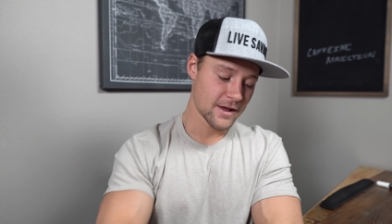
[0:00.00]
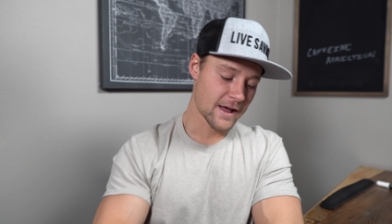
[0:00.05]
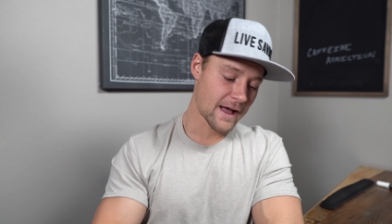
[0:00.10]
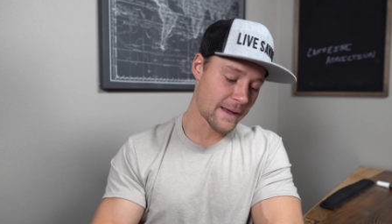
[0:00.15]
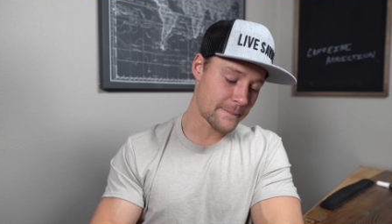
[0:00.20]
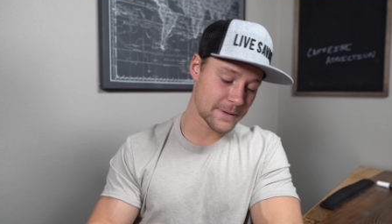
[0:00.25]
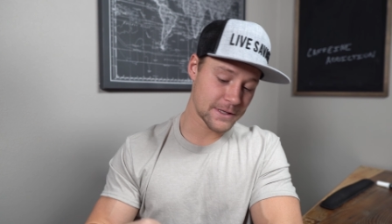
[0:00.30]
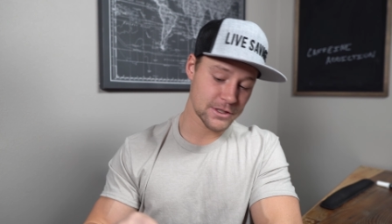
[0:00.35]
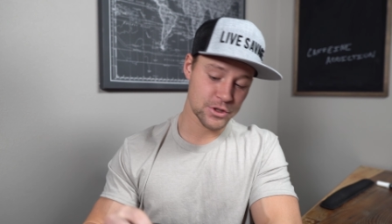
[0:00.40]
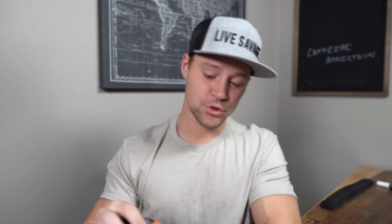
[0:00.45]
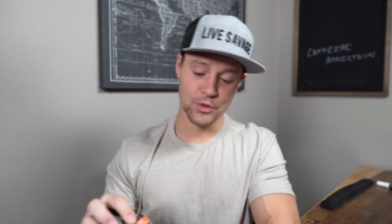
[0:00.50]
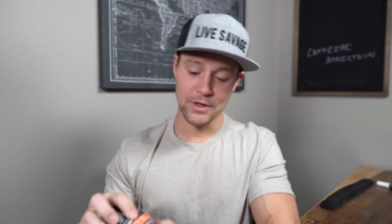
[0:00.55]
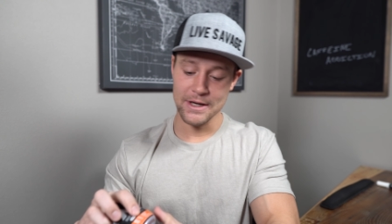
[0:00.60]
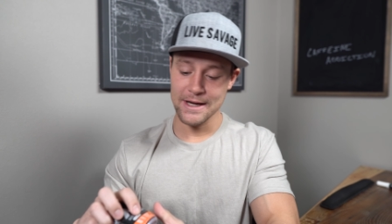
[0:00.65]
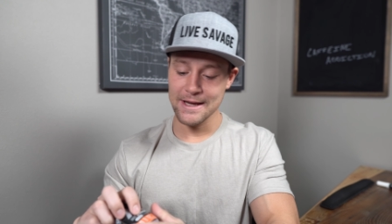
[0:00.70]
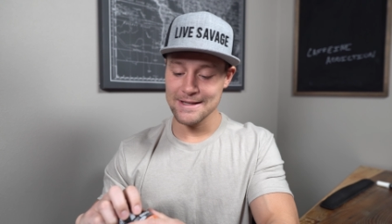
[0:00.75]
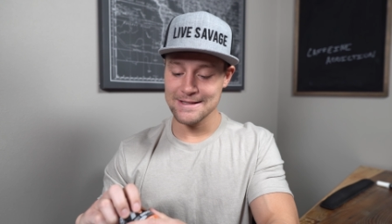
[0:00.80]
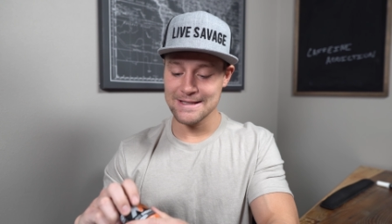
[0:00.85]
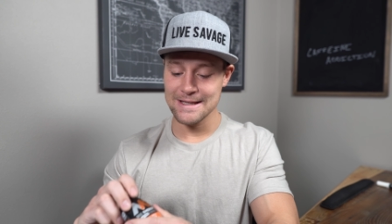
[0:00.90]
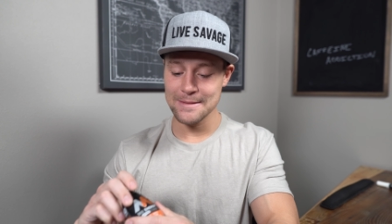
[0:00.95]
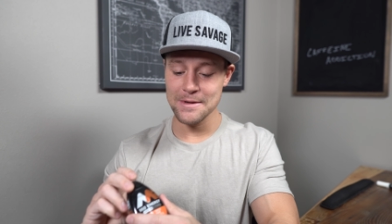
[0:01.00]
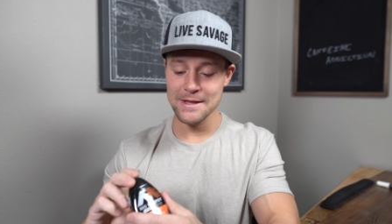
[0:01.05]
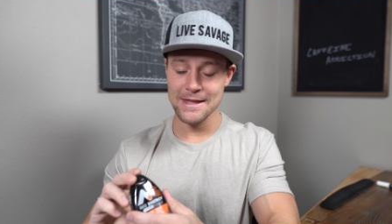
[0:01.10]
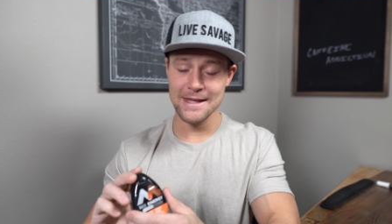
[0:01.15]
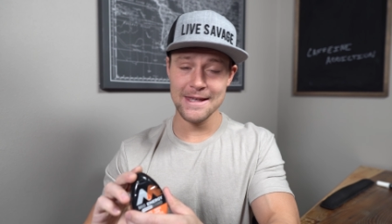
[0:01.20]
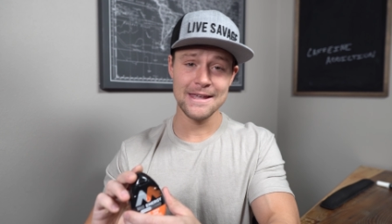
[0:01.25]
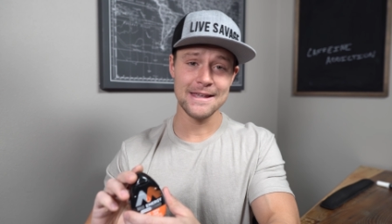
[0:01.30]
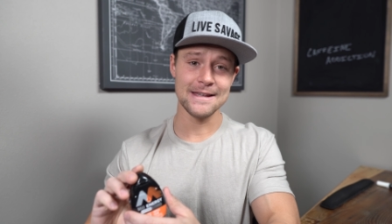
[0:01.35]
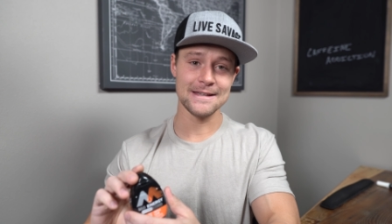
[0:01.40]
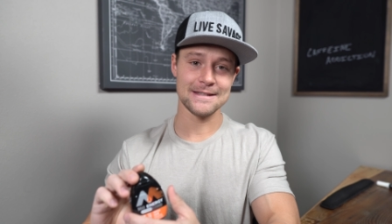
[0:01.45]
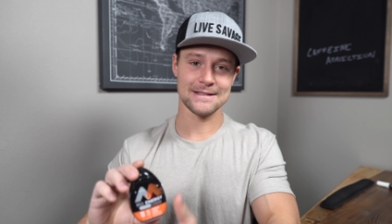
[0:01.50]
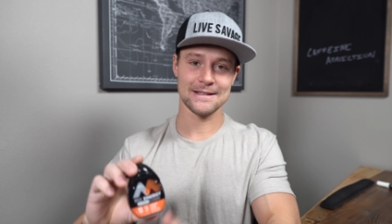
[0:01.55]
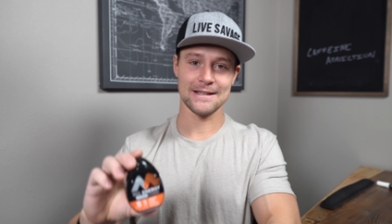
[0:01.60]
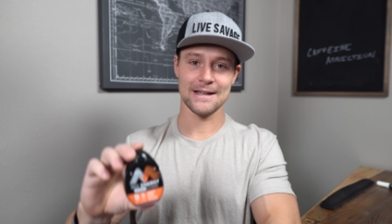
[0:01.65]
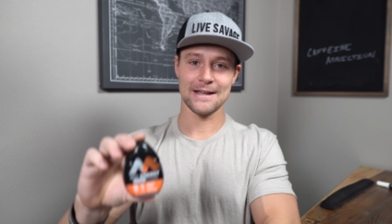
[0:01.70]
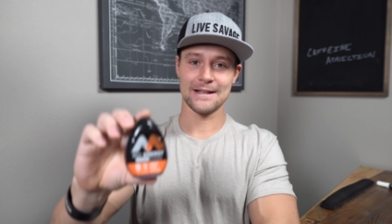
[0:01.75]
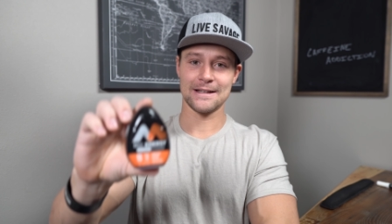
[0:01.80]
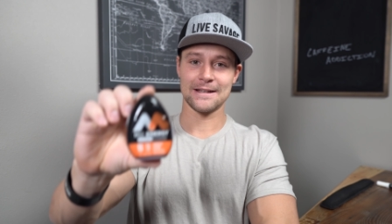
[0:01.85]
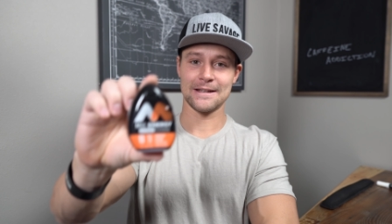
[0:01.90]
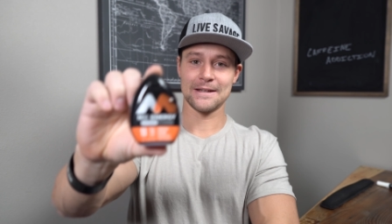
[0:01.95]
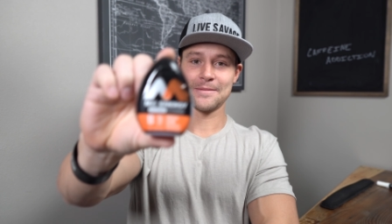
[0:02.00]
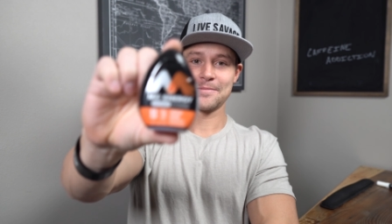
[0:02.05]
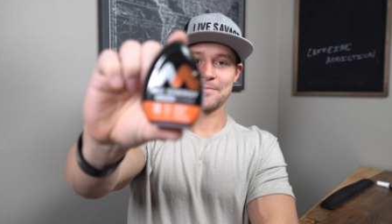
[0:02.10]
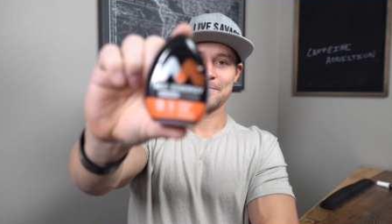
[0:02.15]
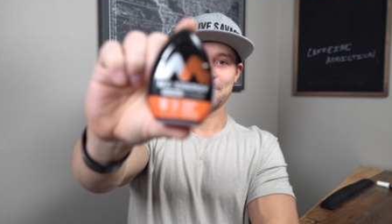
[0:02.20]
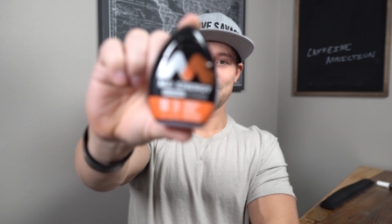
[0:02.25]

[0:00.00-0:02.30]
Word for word: I've been drinking some of these lately.